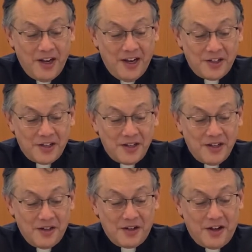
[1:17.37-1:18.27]
8
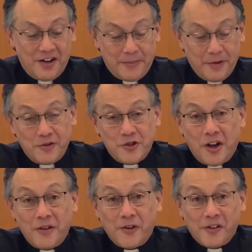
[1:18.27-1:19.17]
in the Gospel of
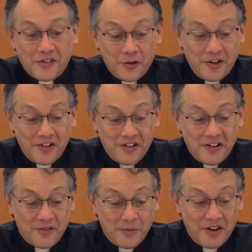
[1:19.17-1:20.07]
John, verse
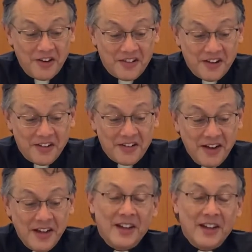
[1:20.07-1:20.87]
36, where he says,